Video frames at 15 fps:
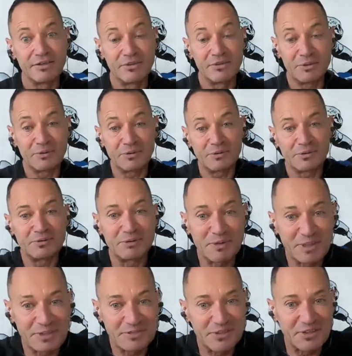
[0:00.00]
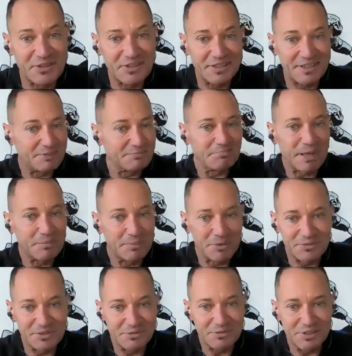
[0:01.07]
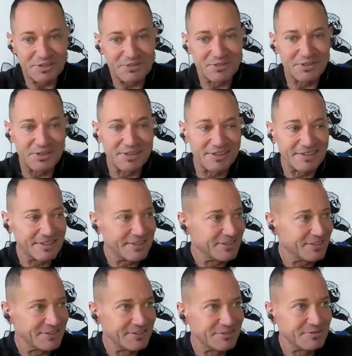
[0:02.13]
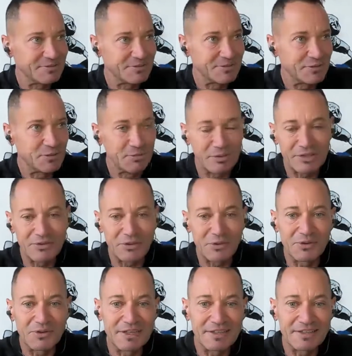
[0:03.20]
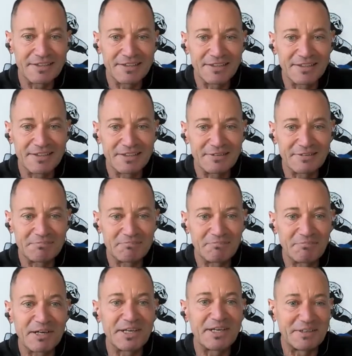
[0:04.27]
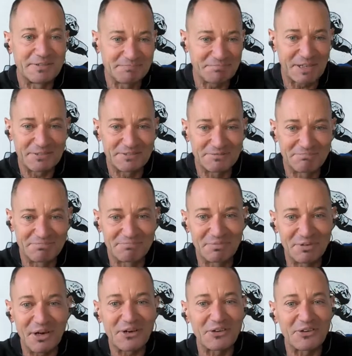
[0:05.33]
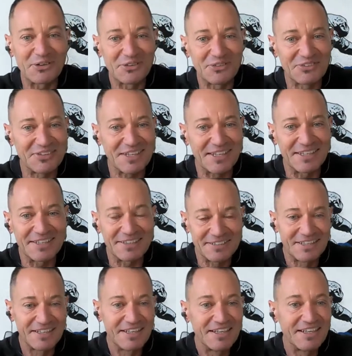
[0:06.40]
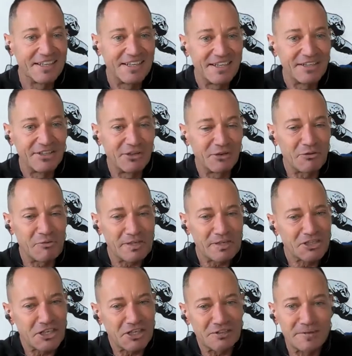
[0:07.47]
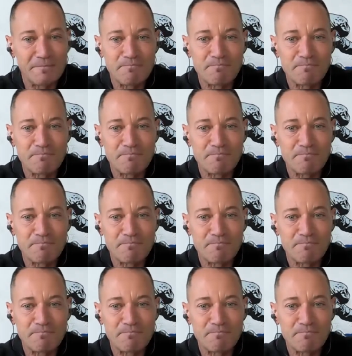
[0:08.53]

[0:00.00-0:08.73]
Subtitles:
you know, one of the things, my birthday was 2 weeks ago, and my brother said, you know what, John,